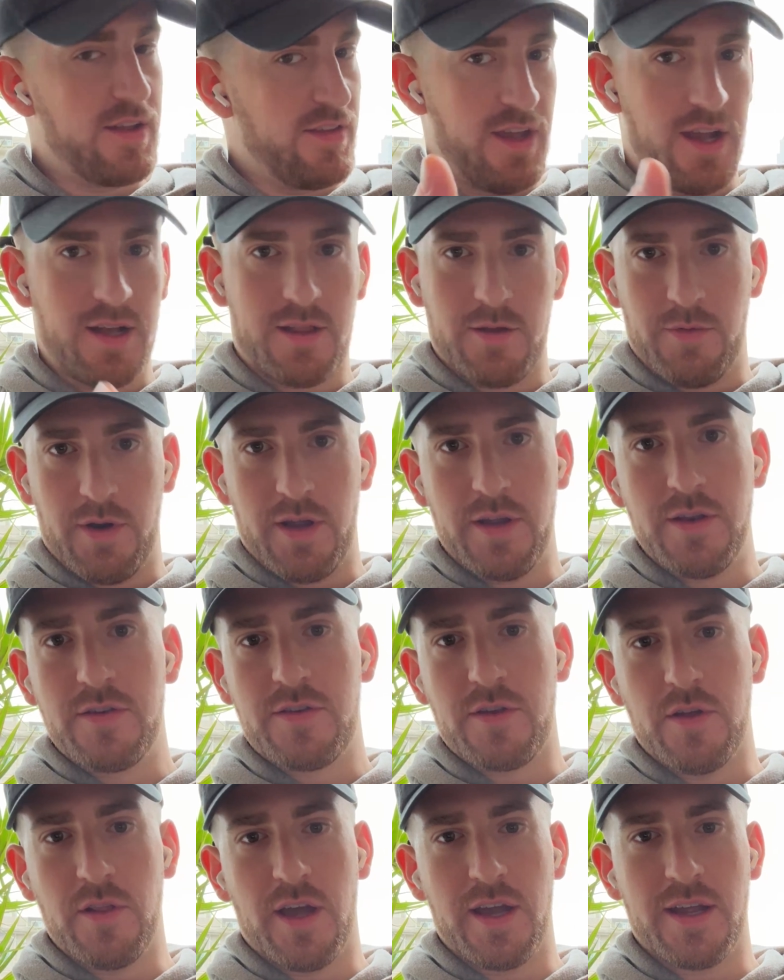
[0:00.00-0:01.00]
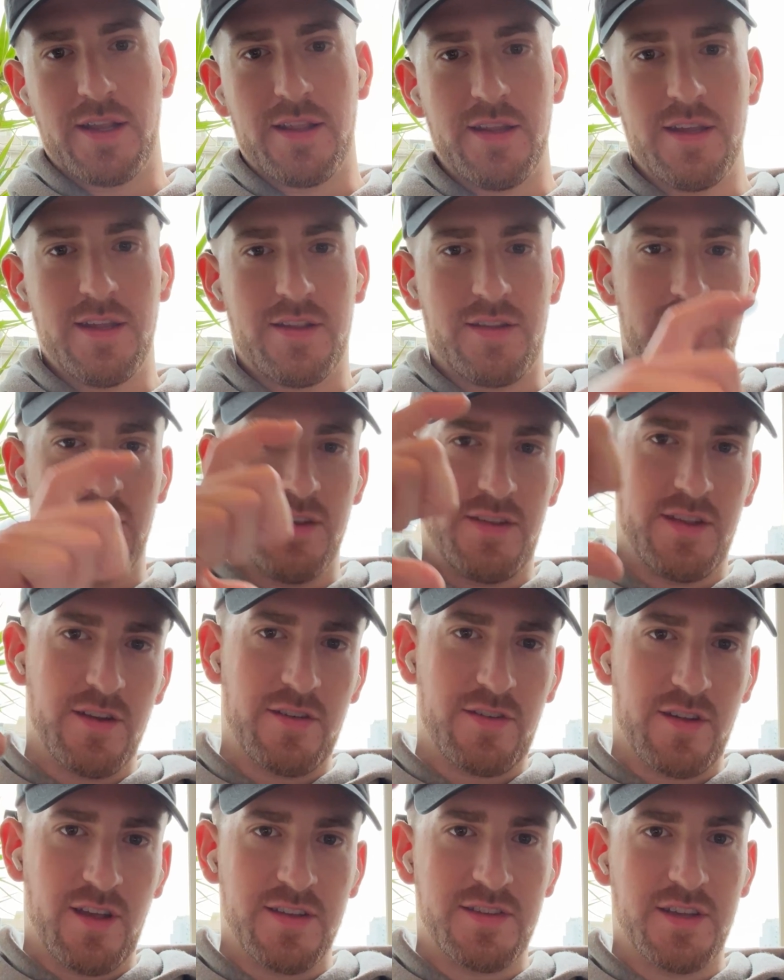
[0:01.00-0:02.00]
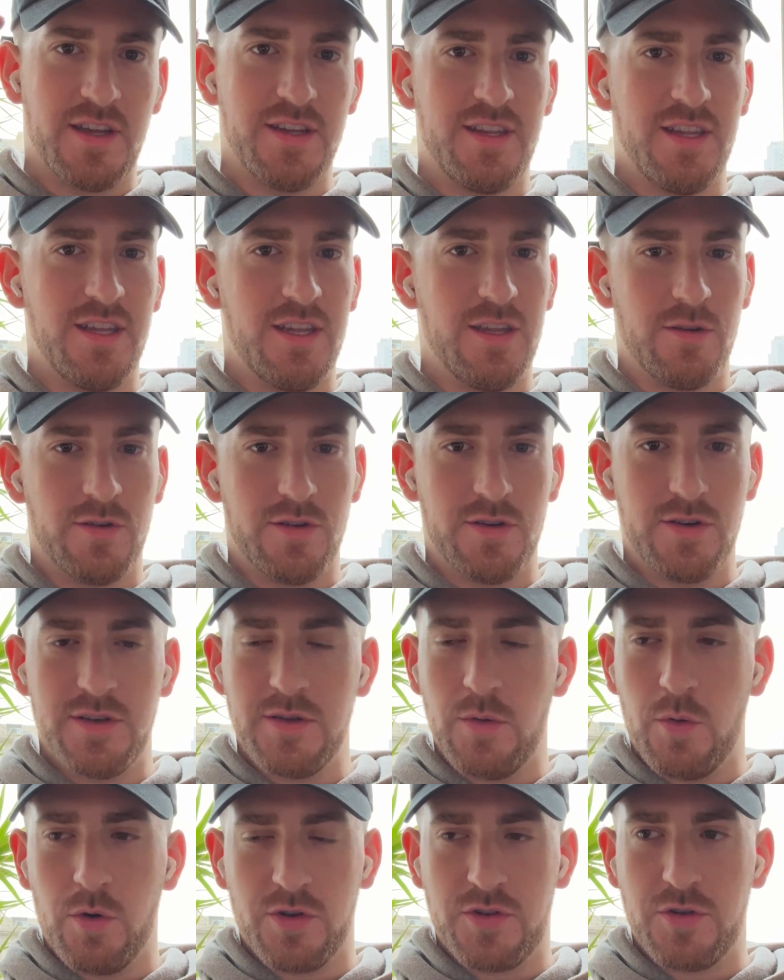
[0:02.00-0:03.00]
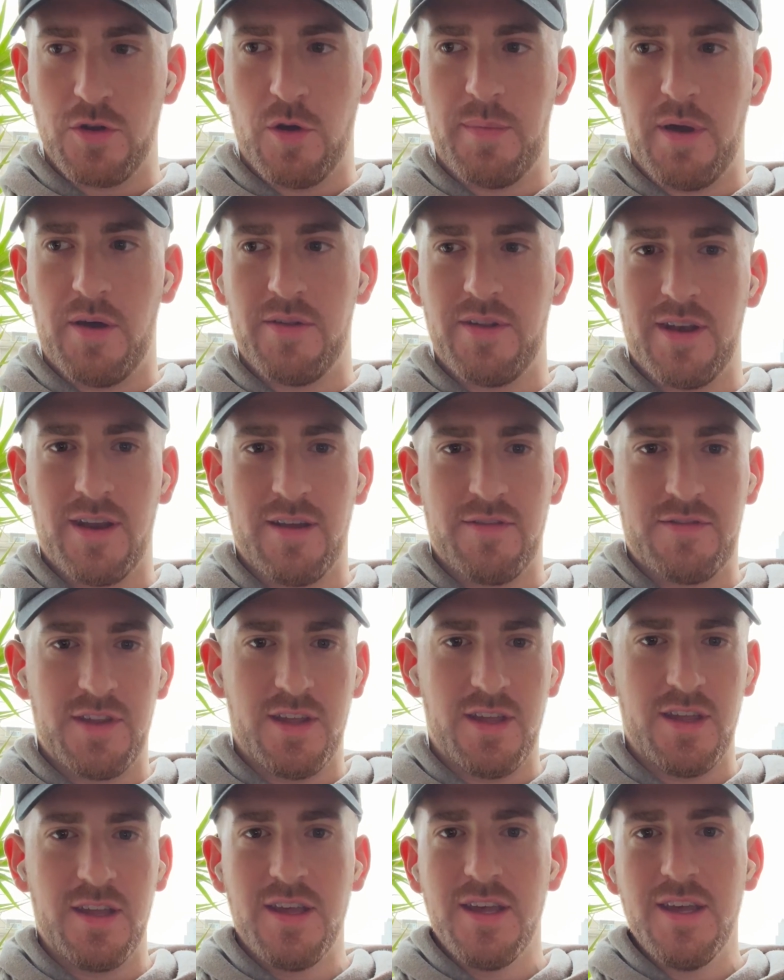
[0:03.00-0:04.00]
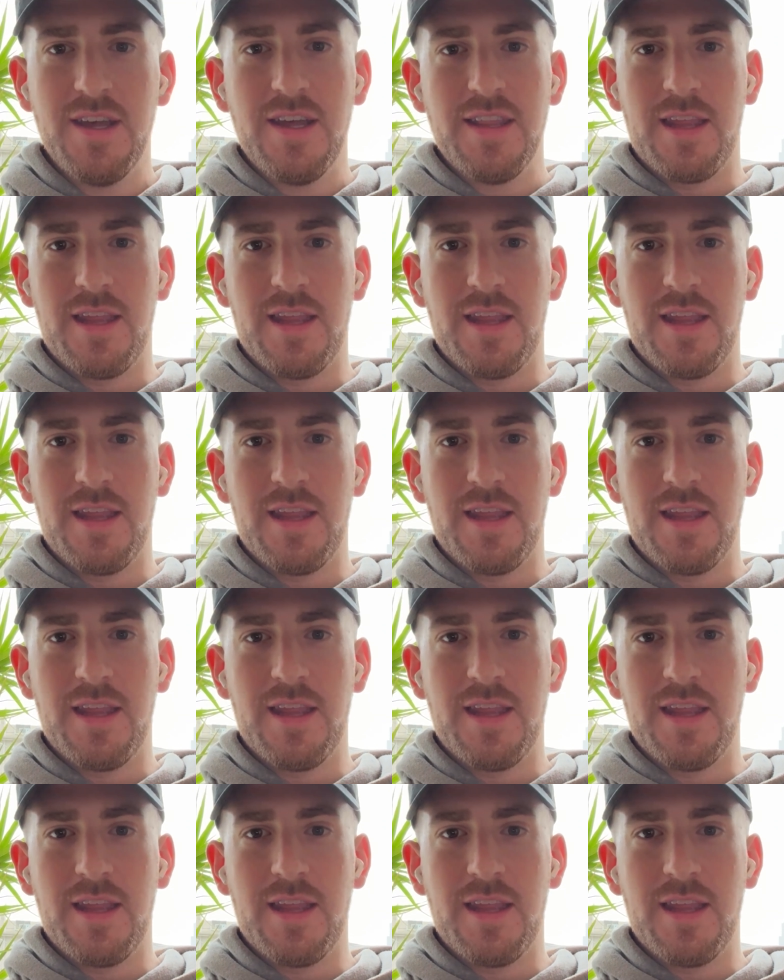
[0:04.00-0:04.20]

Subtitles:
Exactly right. So like it's a decentralized ID or soulbound NFT.